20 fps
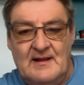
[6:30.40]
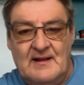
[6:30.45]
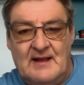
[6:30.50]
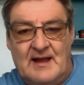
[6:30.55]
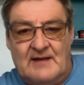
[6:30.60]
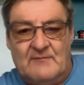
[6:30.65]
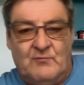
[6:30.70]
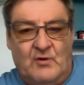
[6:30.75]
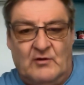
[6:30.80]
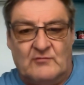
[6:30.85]

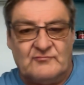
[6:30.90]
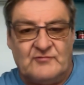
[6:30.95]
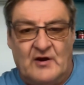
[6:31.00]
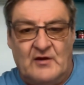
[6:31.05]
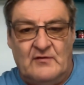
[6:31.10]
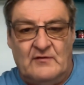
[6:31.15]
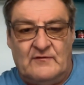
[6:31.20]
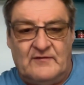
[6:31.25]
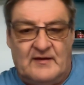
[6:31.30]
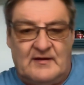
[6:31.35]
and what
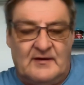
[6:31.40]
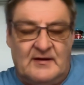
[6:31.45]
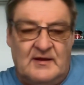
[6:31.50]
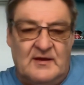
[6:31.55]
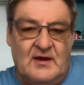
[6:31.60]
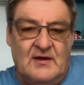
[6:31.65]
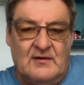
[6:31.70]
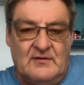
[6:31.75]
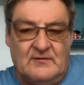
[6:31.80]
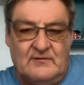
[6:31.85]
roads you're going to
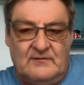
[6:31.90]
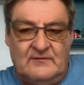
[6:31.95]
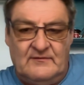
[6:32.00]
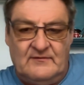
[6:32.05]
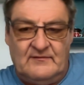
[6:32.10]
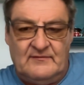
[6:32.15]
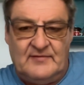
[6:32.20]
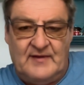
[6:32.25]
use,